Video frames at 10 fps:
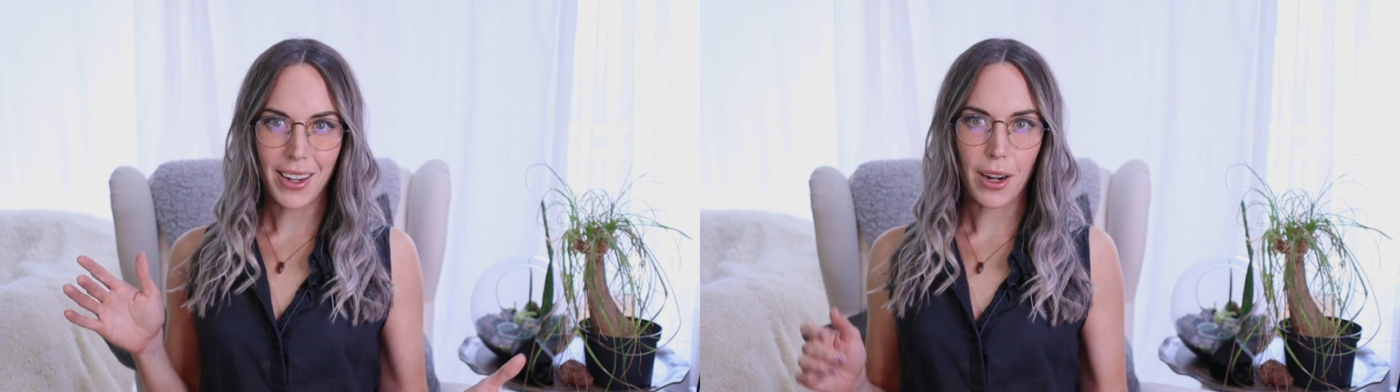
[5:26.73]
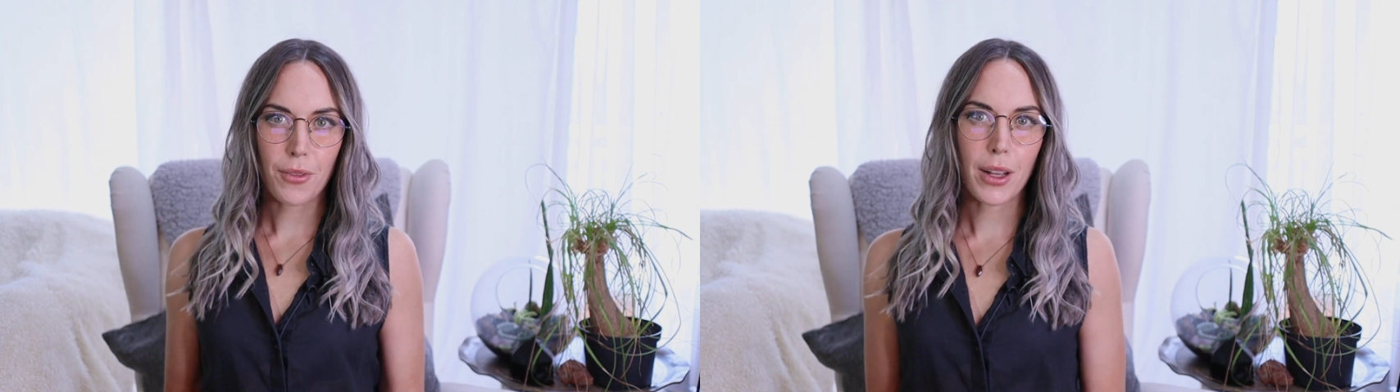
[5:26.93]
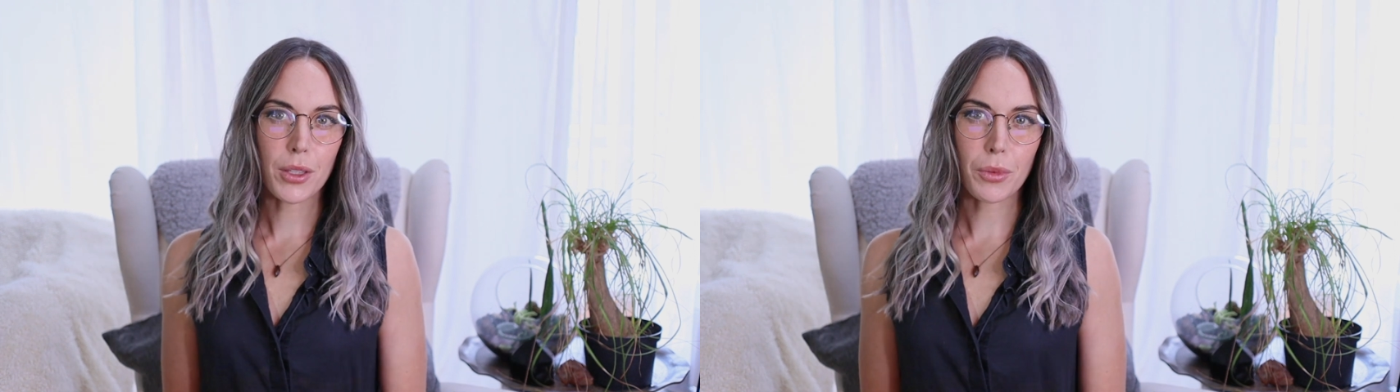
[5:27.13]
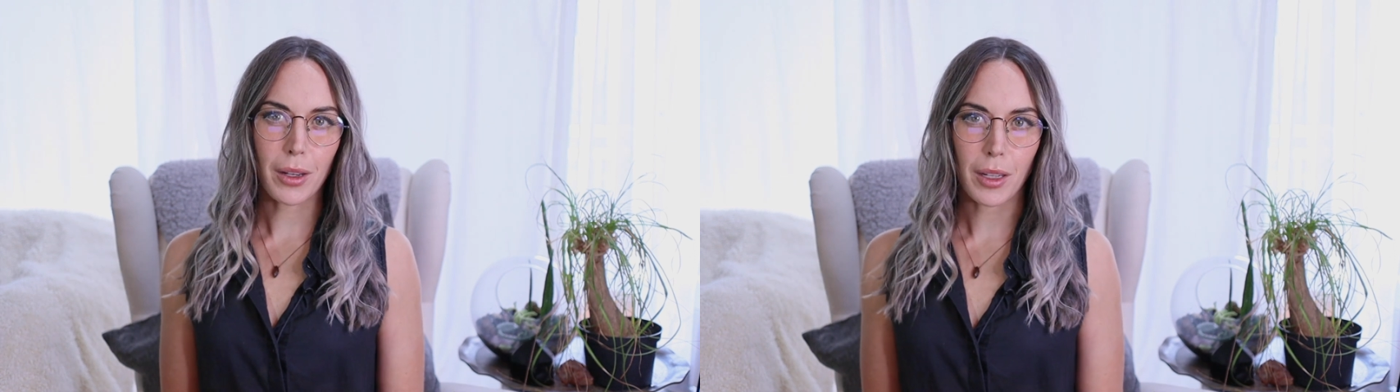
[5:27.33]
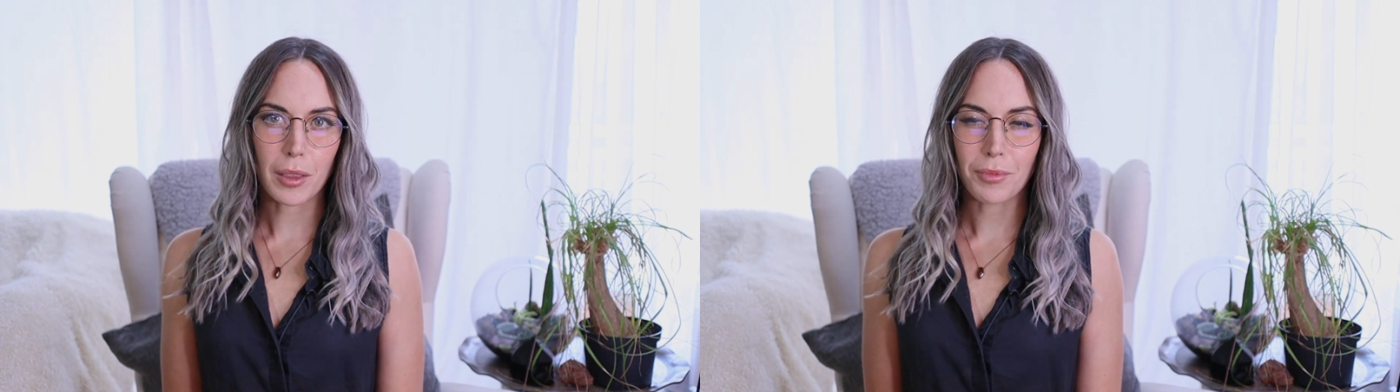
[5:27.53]
internet friends,
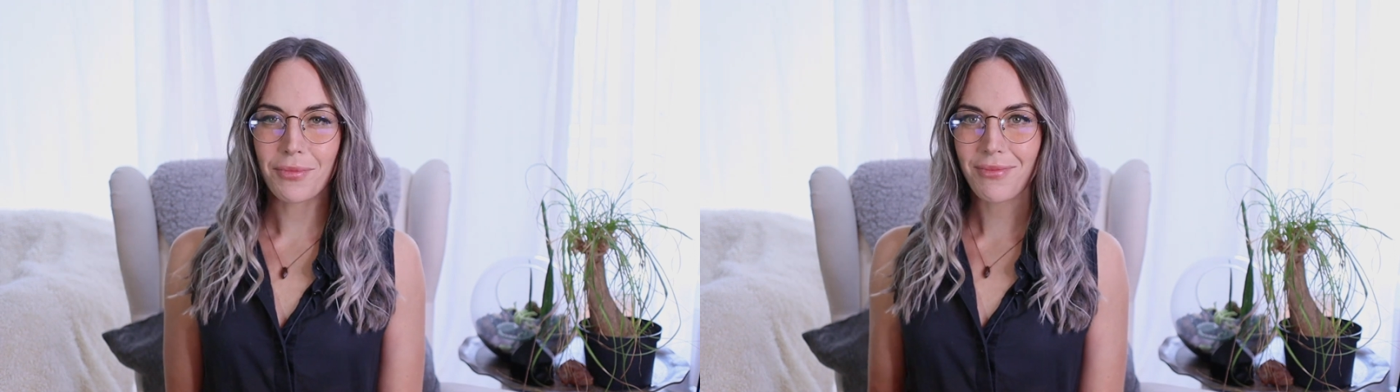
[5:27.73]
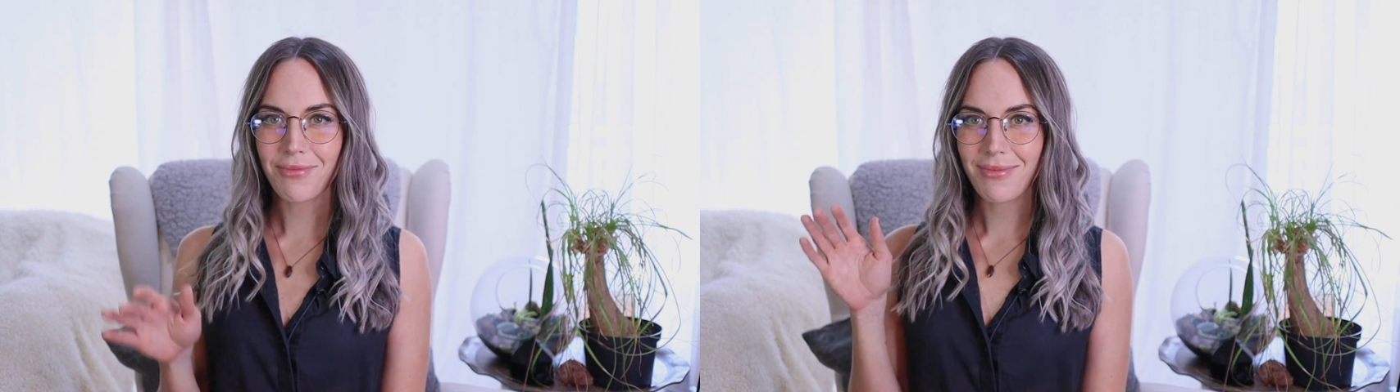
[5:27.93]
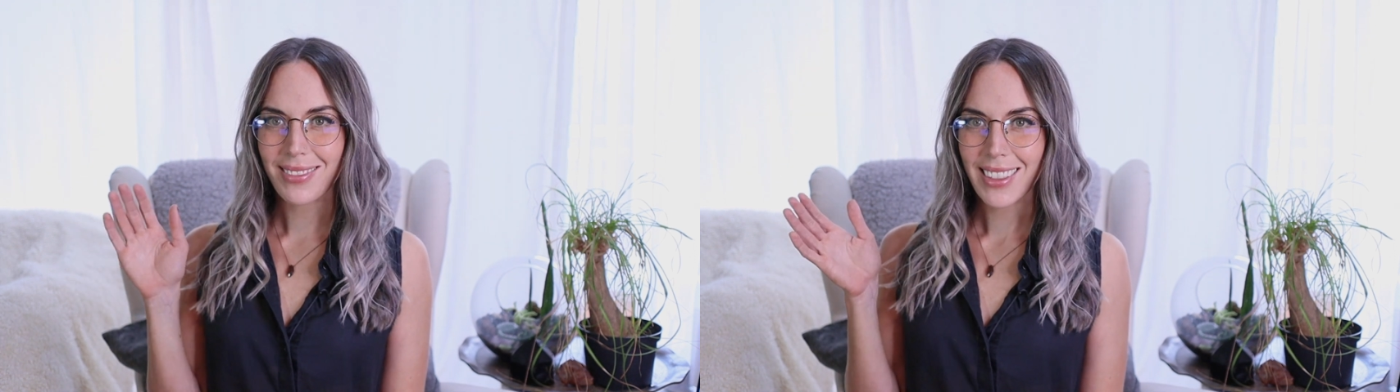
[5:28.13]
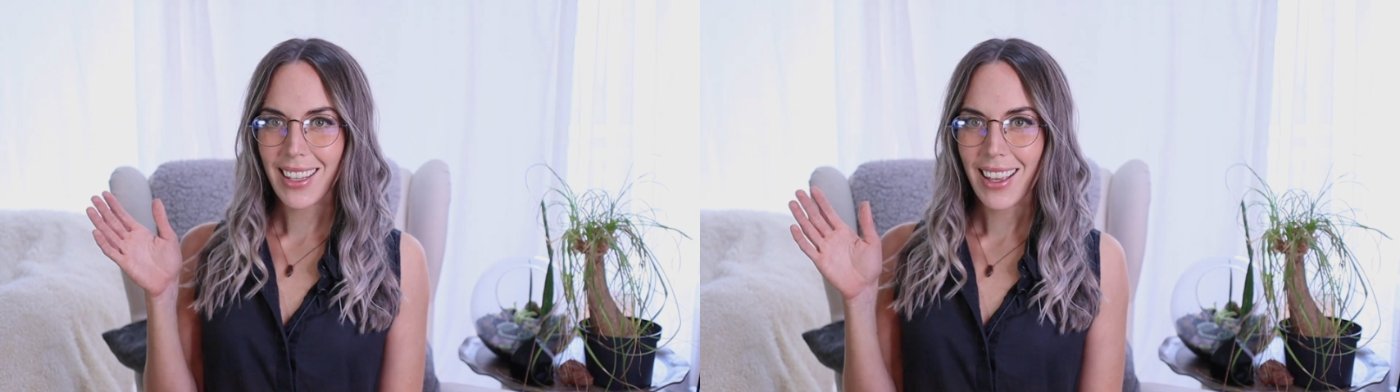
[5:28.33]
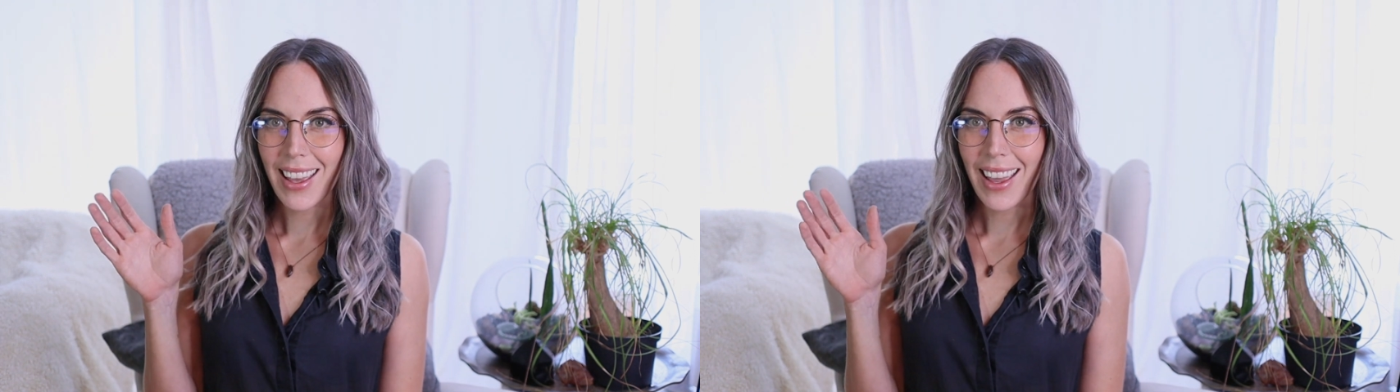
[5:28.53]
welcome.
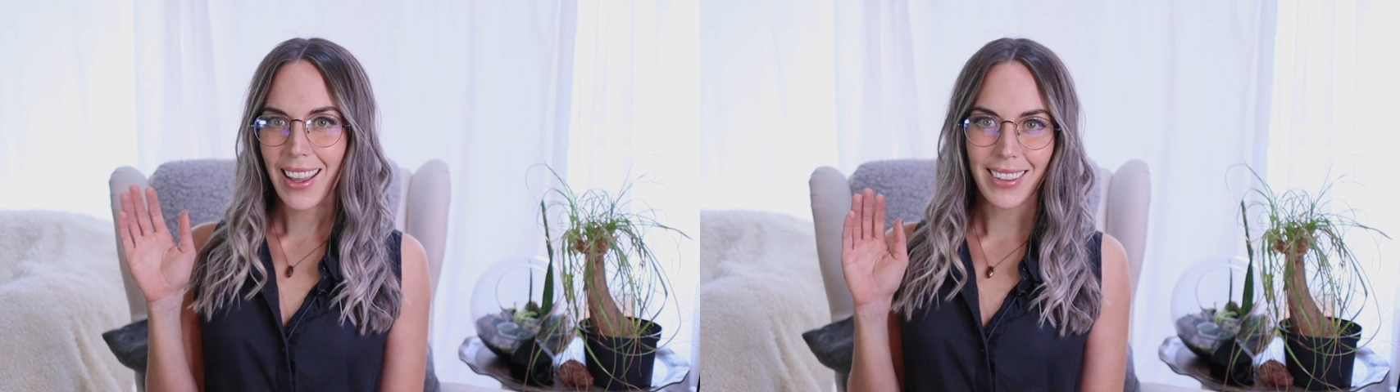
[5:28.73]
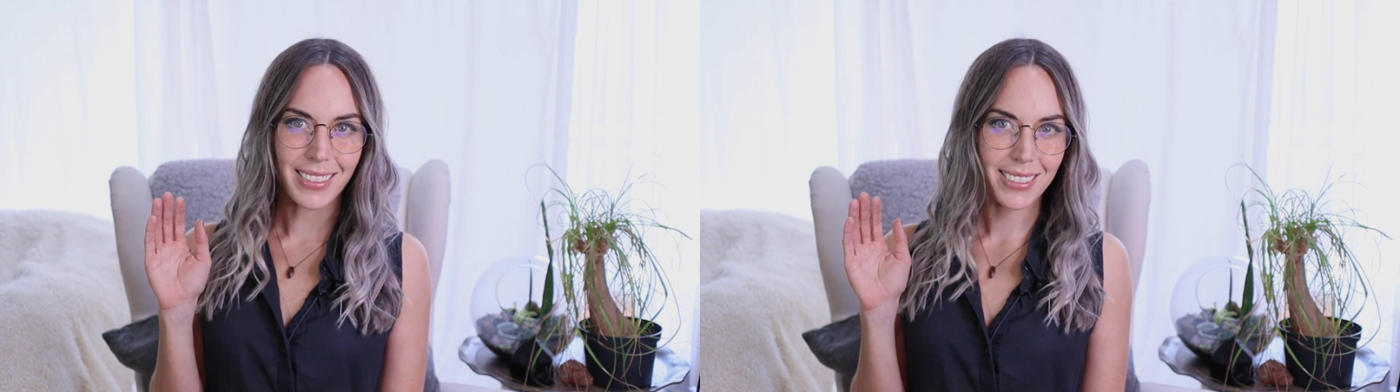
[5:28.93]
Hey,